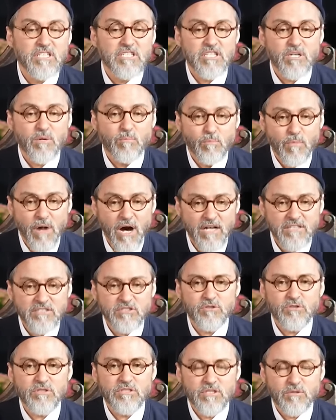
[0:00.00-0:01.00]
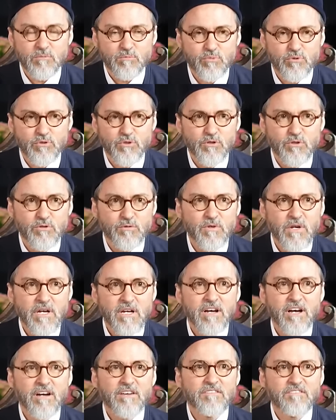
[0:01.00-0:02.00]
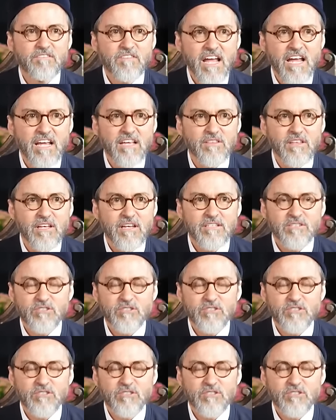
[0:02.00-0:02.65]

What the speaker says: demonstrative proof of faith.